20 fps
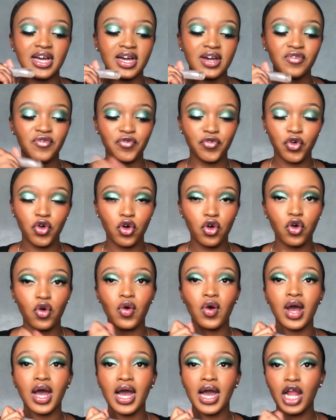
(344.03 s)
for
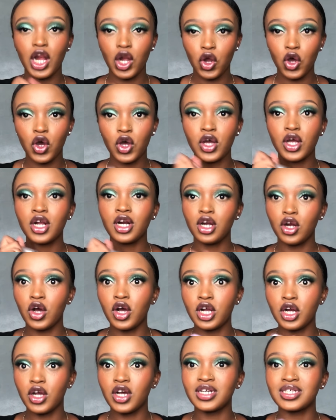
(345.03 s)
a long
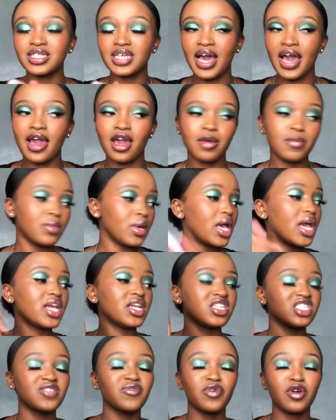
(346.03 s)
time, and
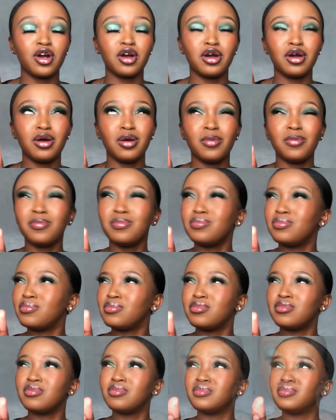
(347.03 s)
it's from,
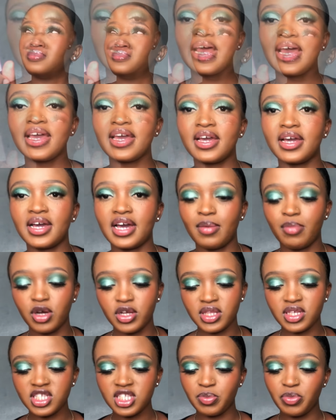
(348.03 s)
what I like about
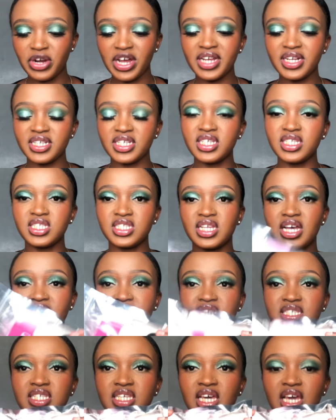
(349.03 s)
this brand is that
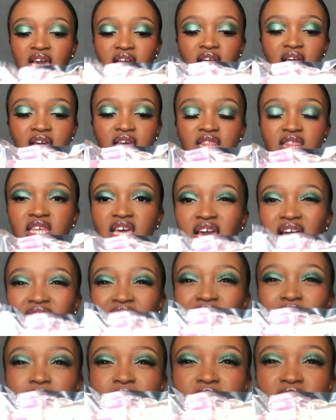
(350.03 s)
they
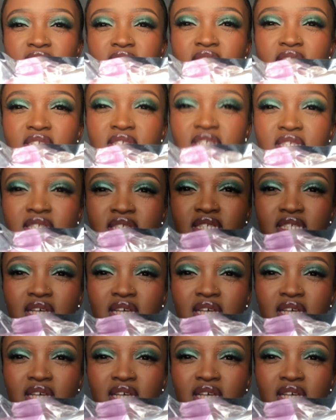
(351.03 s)
have this